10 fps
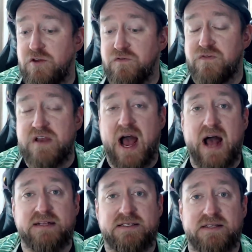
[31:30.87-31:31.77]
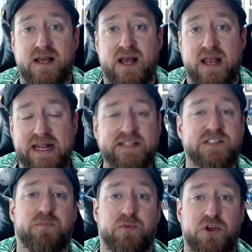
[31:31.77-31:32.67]
got
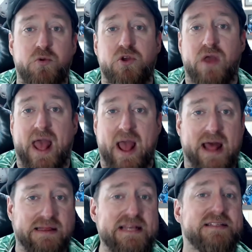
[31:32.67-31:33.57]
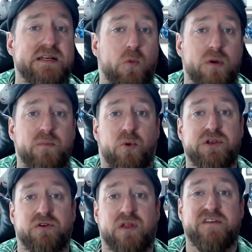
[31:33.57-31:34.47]
at least at one point in
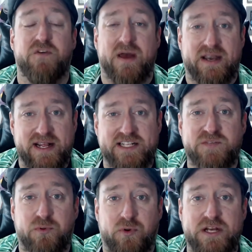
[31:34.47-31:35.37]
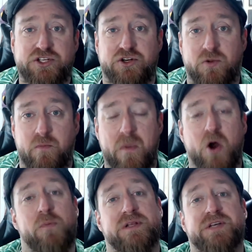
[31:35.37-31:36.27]
your life you had an inspirational
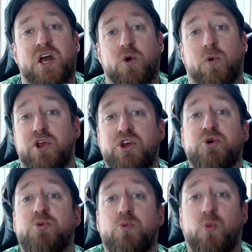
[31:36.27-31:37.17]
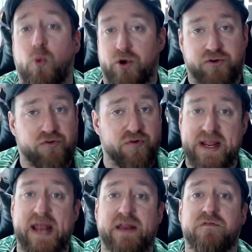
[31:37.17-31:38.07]
moment where you were a
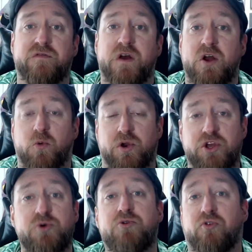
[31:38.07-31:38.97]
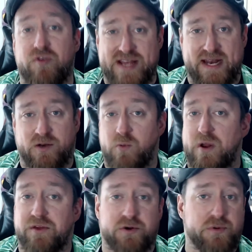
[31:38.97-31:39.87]
creative, where you created,
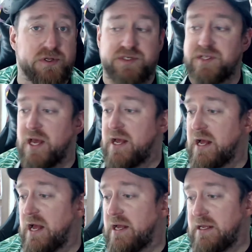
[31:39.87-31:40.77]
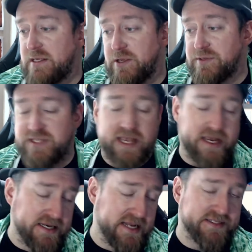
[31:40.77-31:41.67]
whether it was singing,
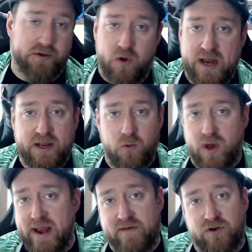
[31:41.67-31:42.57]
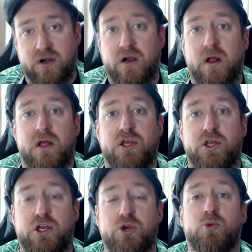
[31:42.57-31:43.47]
dancing, writing, whatever.
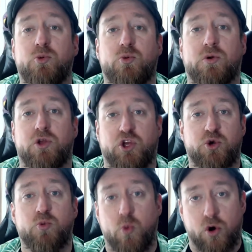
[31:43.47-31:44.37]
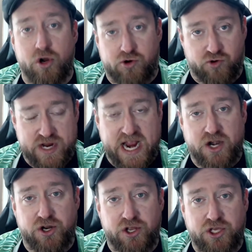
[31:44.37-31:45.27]
You were a
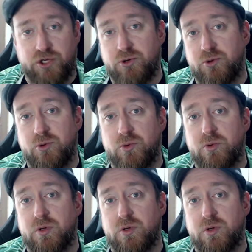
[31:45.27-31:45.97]
creator. You